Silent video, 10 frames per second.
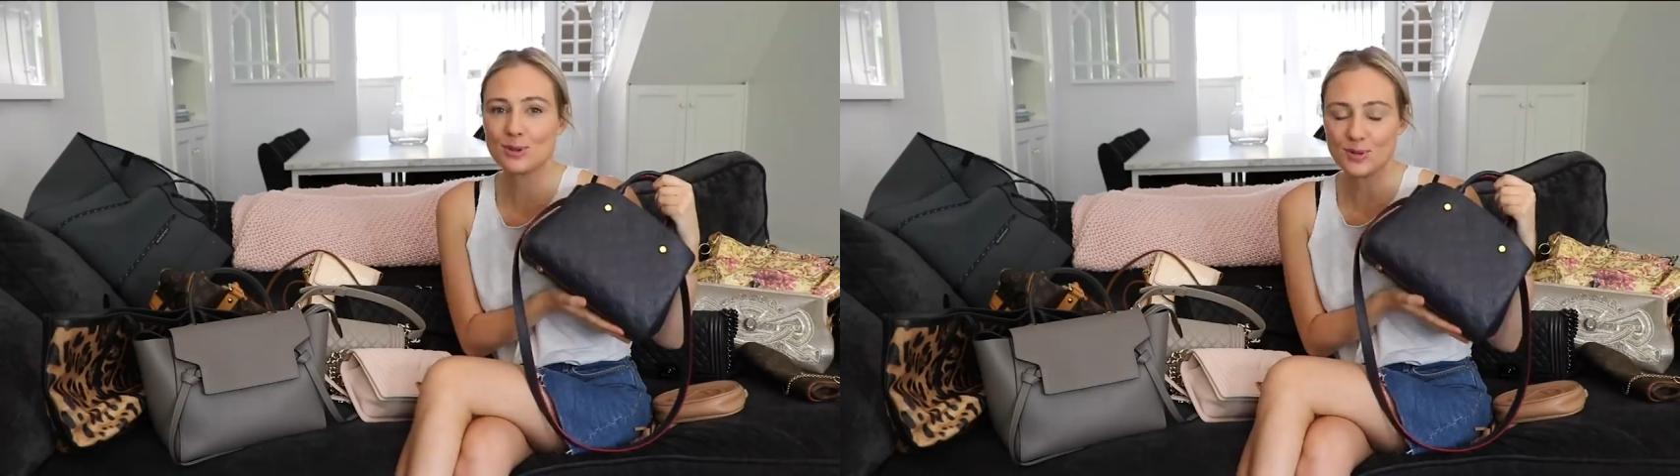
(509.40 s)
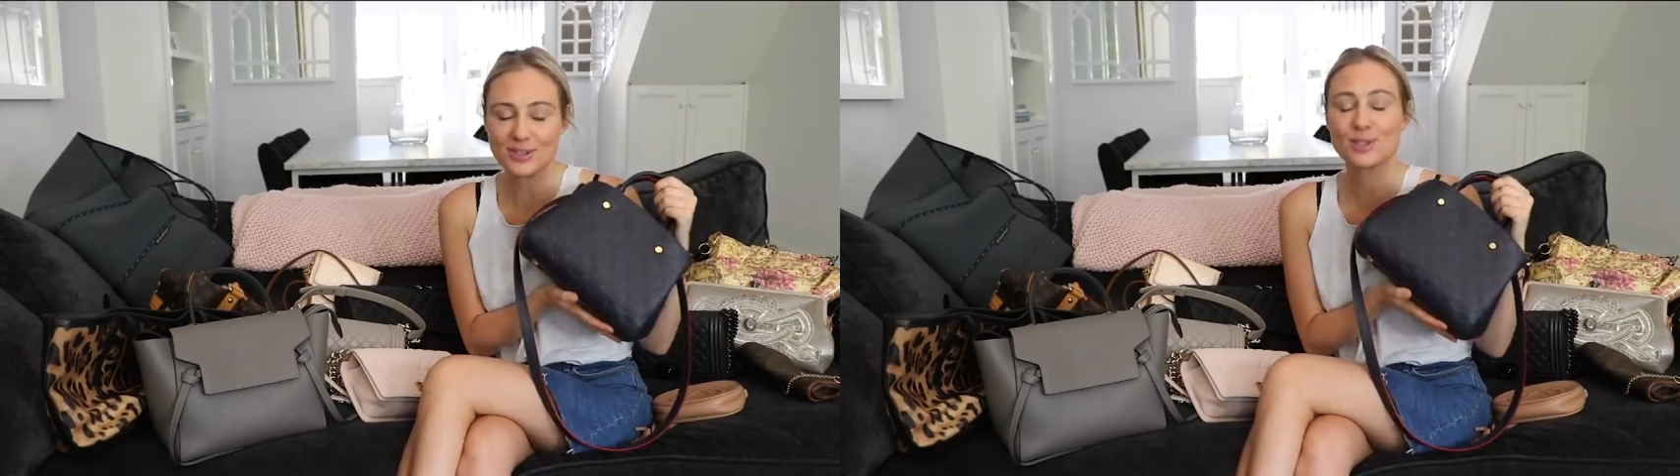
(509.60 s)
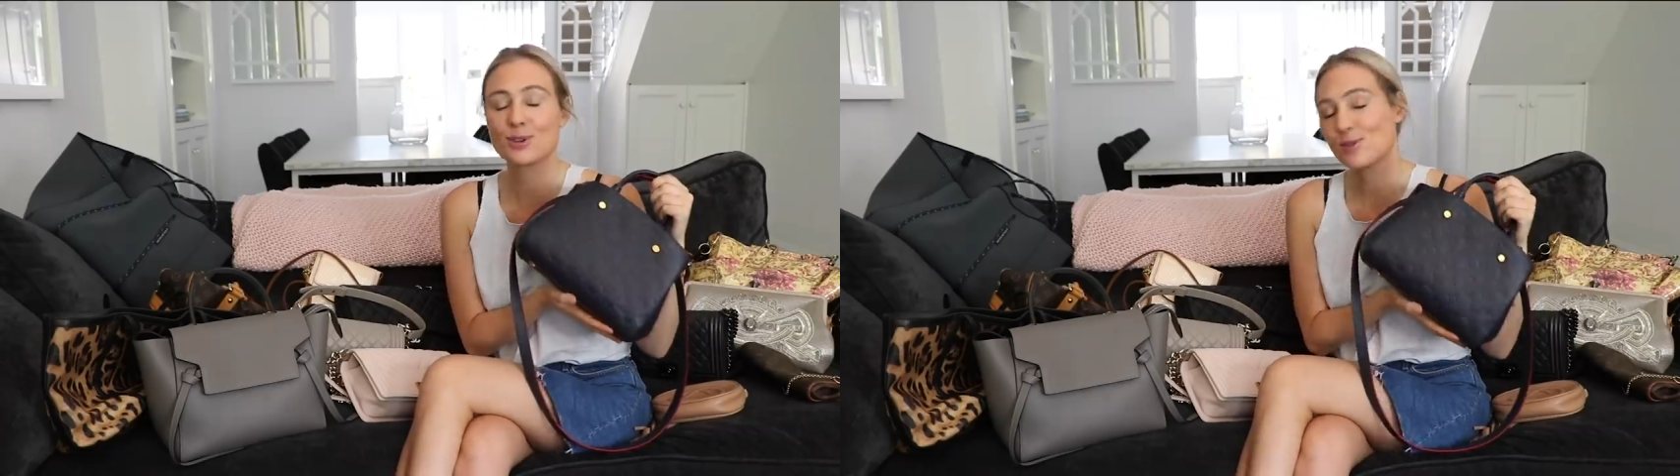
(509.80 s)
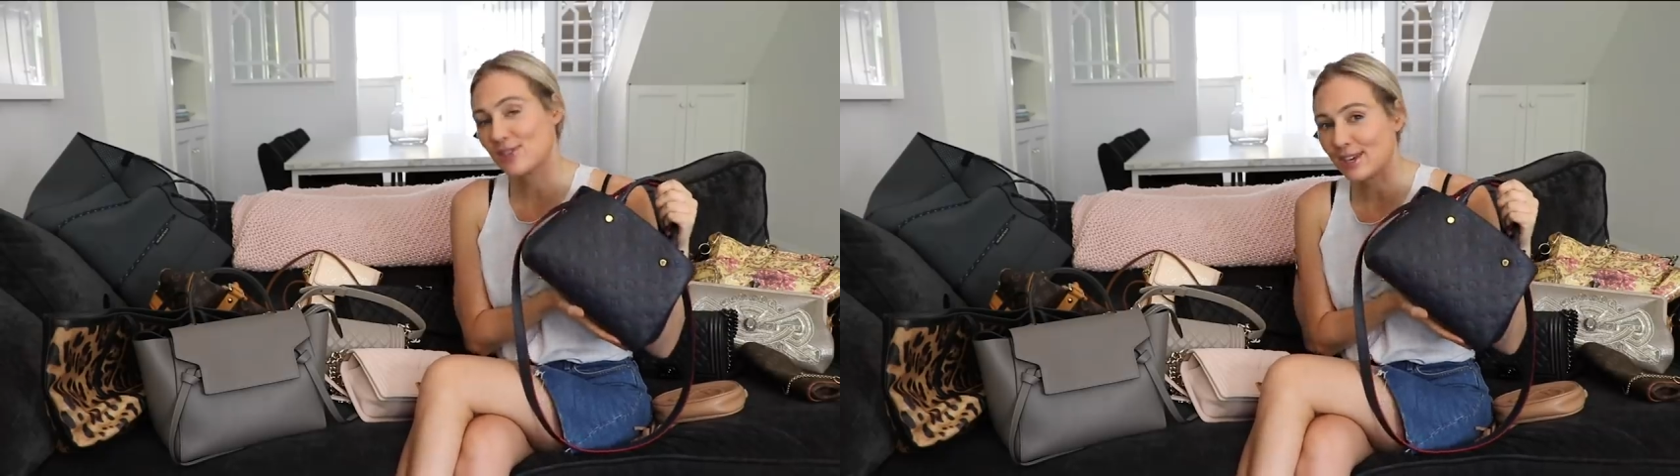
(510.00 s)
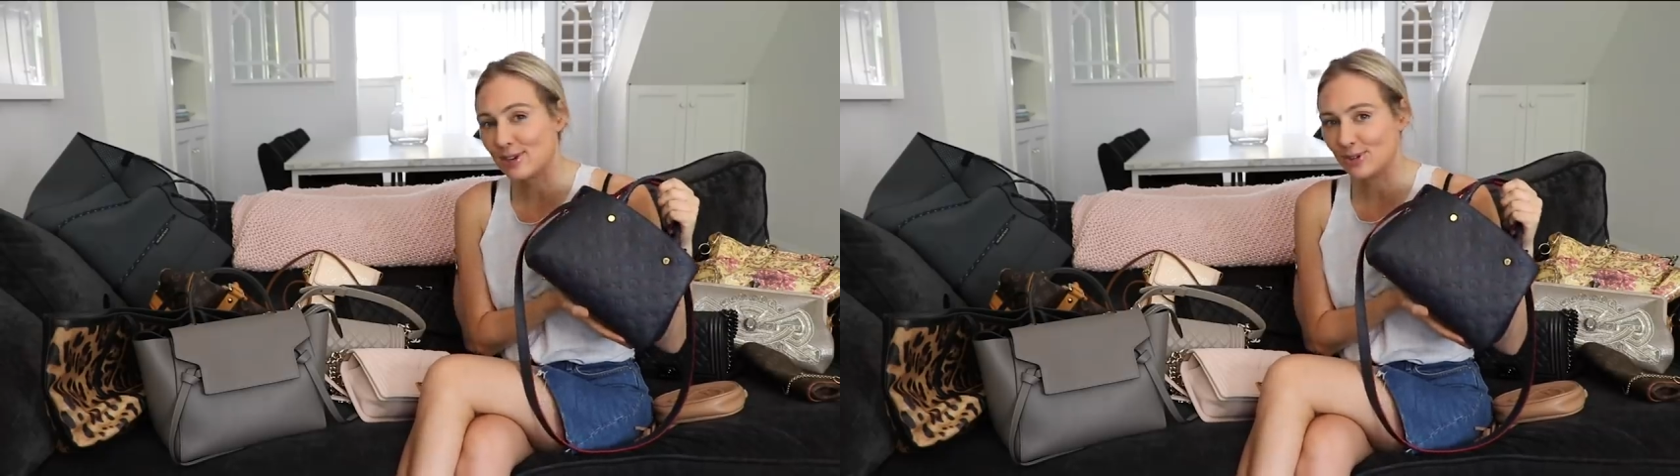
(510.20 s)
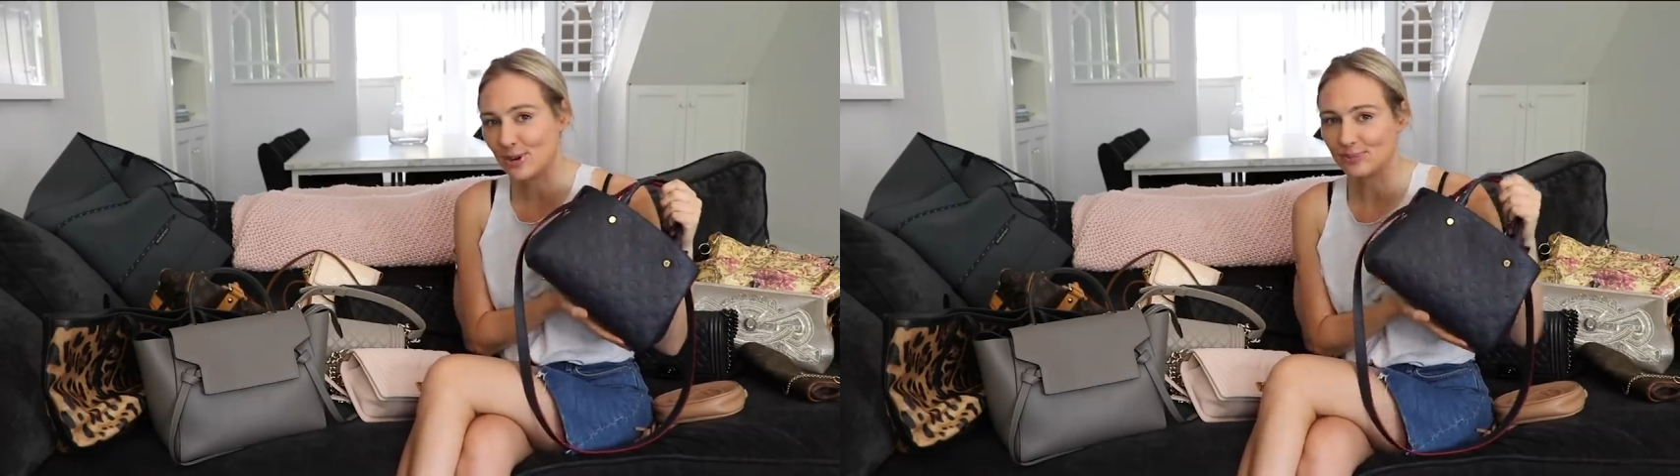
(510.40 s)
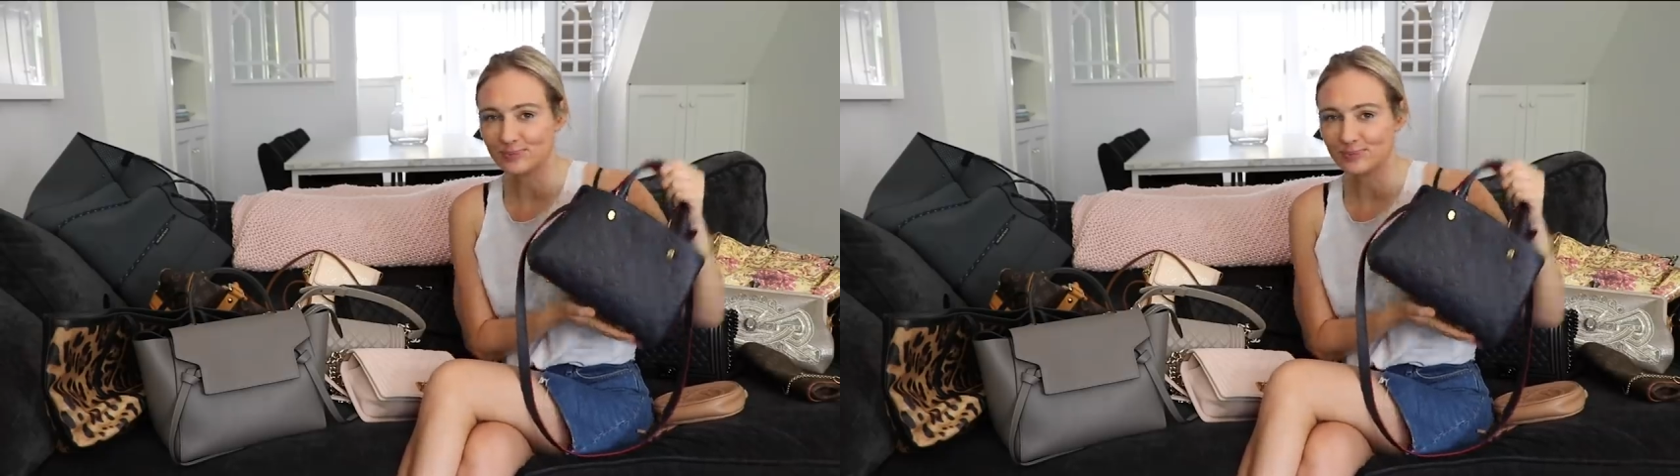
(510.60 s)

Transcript: adore this so thank you Tom.